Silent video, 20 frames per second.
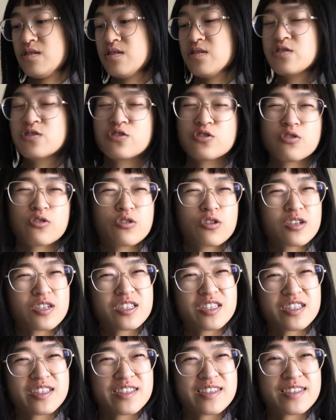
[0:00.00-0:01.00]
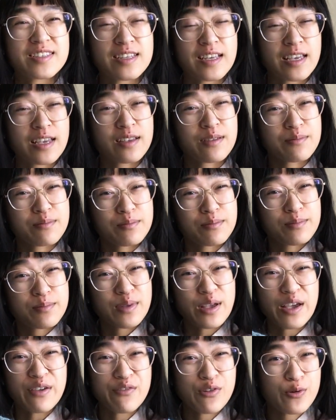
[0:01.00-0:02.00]
So it looks the same
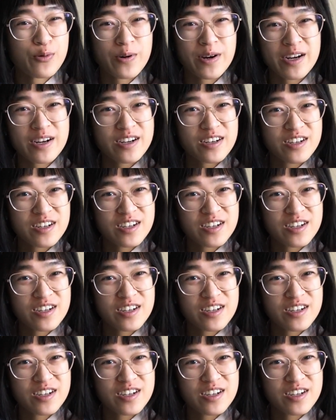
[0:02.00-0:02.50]
everywhere.